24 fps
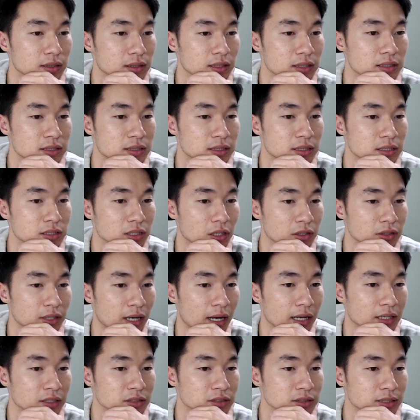Insist on the
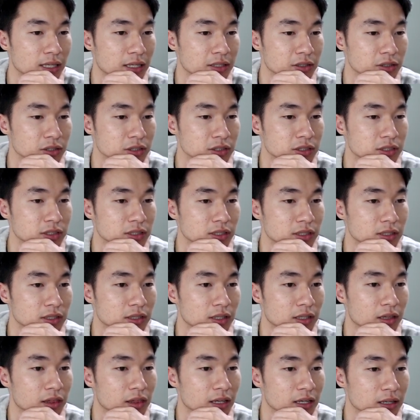highest standards.
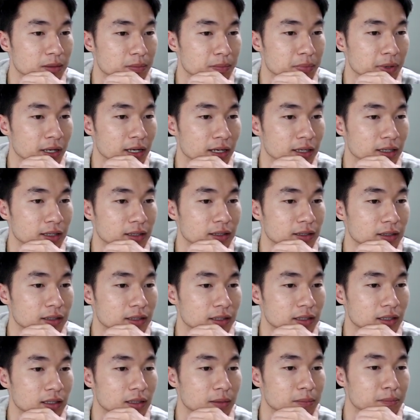Think big.
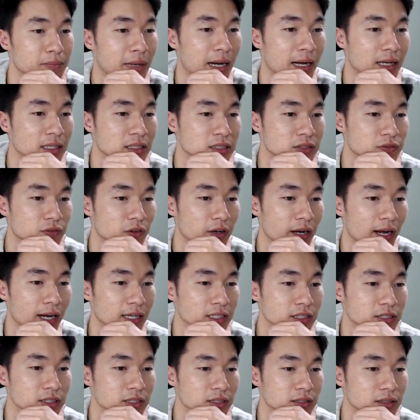Bias for
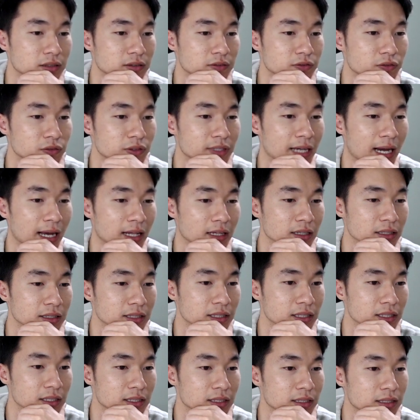action,
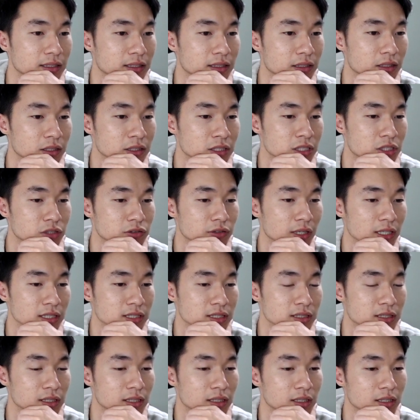frugality, earn trust.